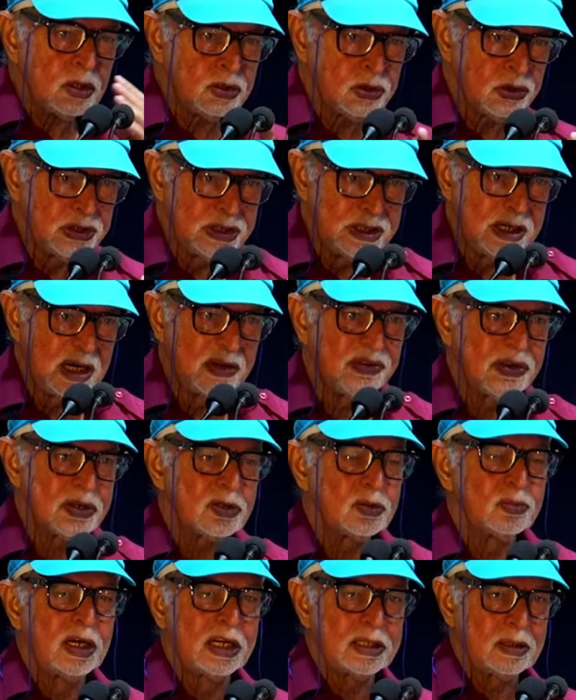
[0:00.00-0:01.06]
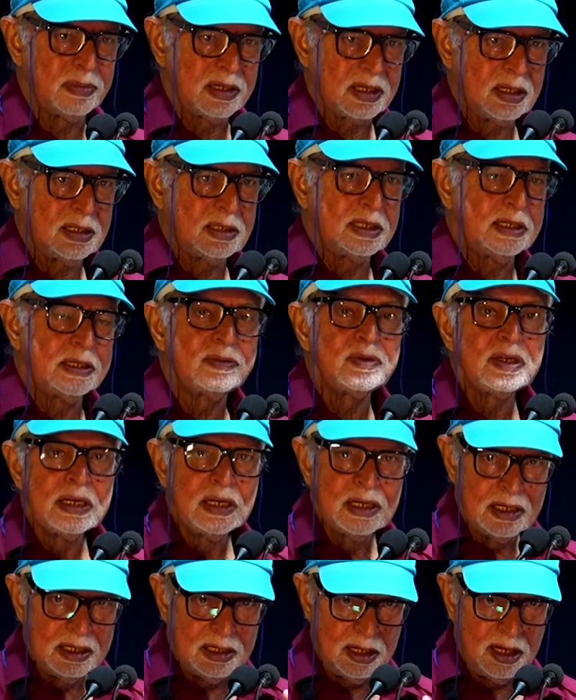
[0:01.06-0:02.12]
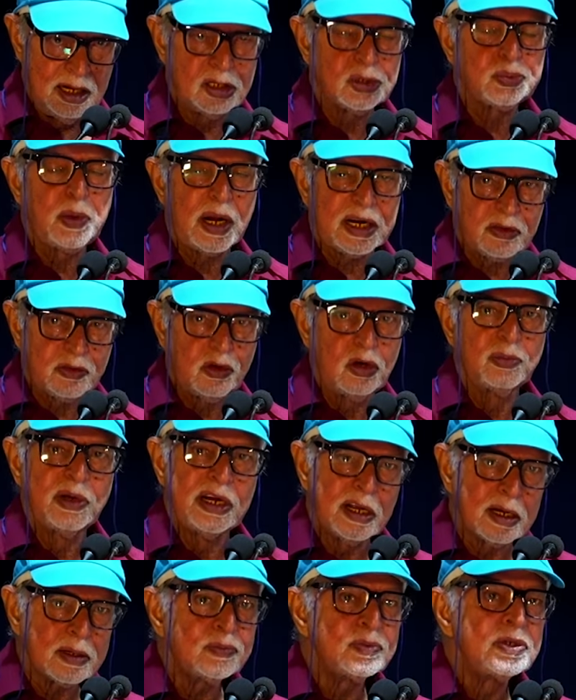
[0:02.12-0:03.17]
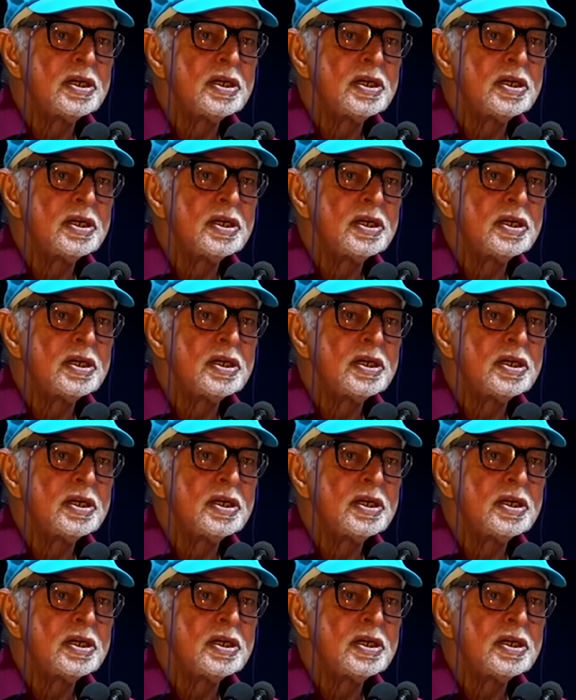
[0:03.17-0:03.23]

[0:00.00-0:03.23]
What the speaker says: So he refers to Mahatma Gandhi in a respectful manner.